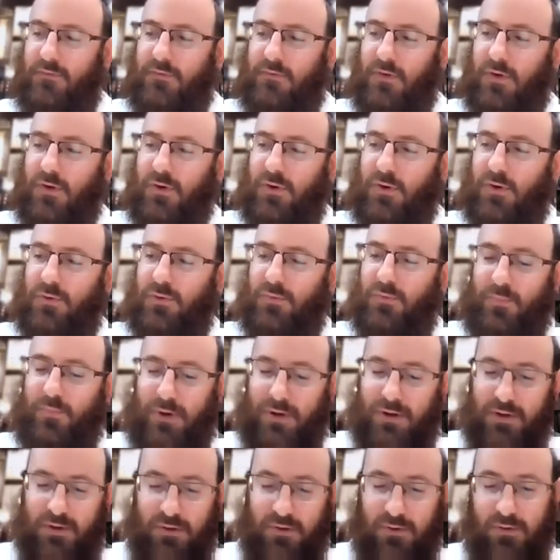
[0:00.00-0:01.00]
So,
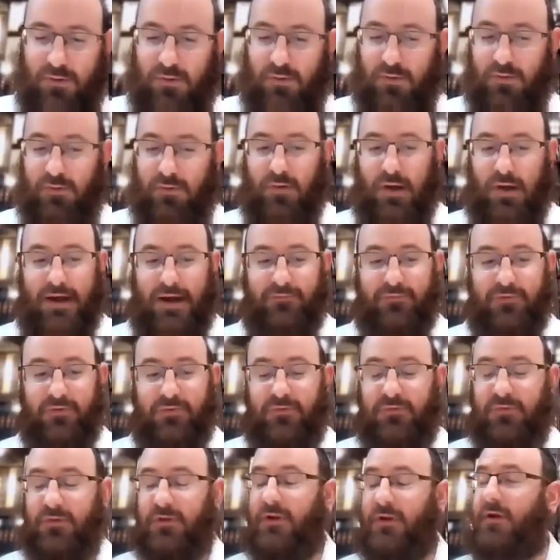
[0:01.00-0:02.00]
but
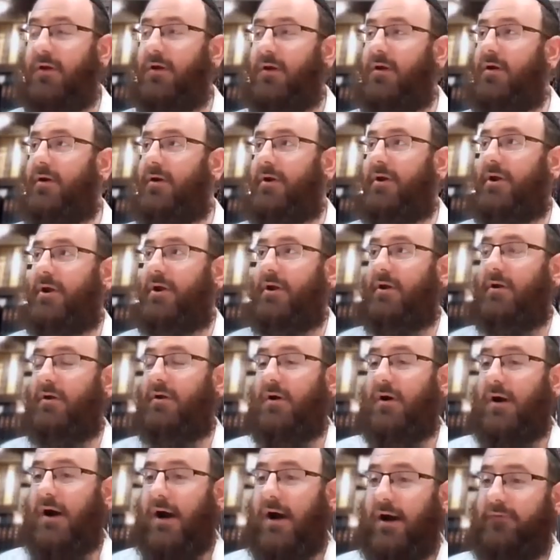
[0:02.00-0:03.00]
obviously,
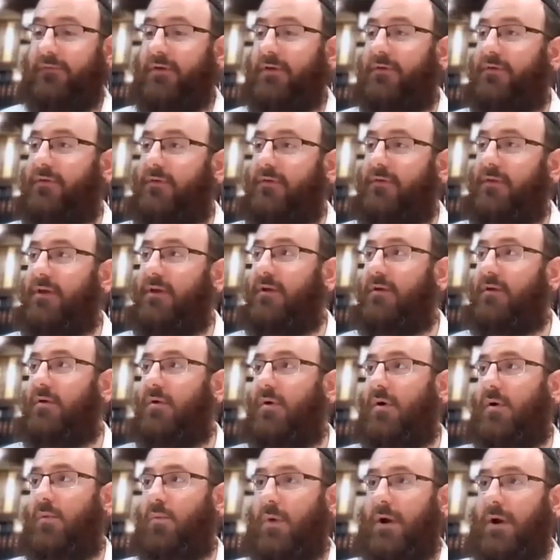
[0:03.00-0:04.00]

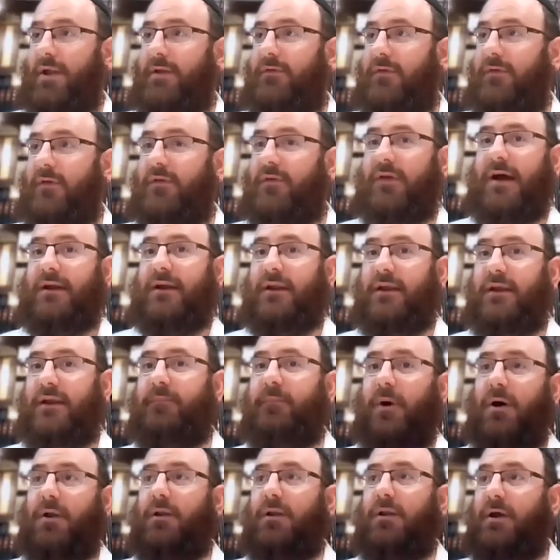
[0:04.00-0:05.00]
obviously, when it says
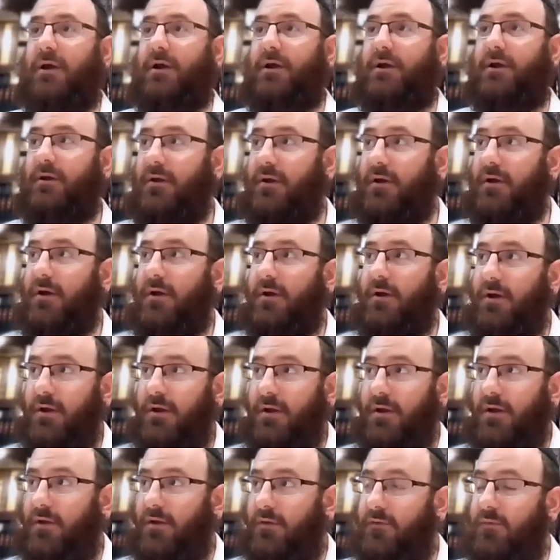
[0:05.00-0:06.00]
animale,
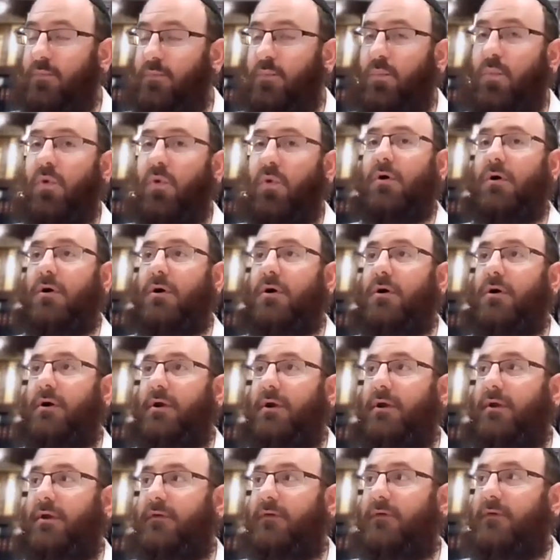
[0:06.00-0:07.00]
is
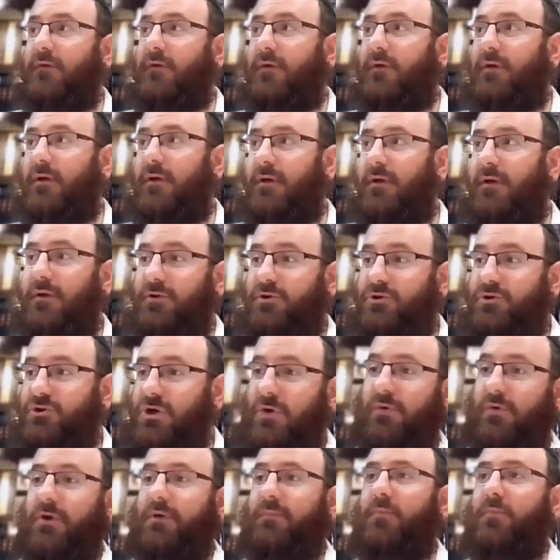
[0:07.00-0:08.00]
more is
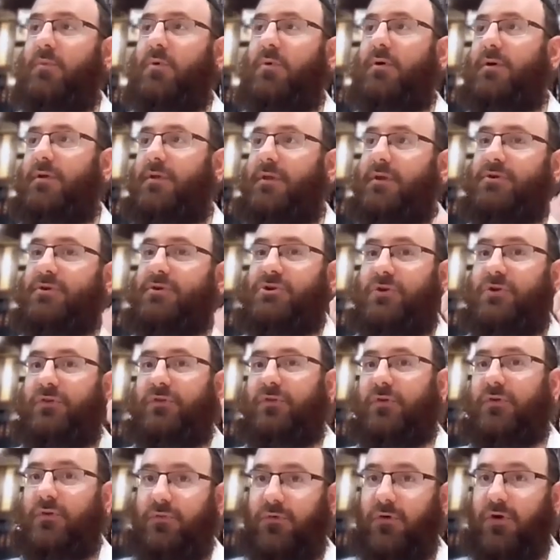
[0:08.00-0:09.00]
showing more than
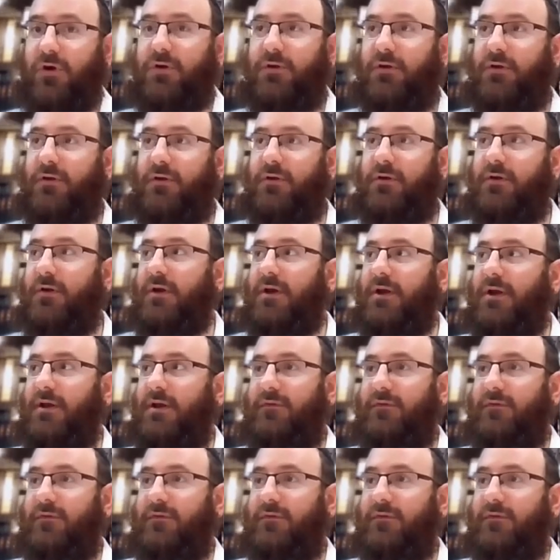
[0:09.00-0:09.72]
just foida.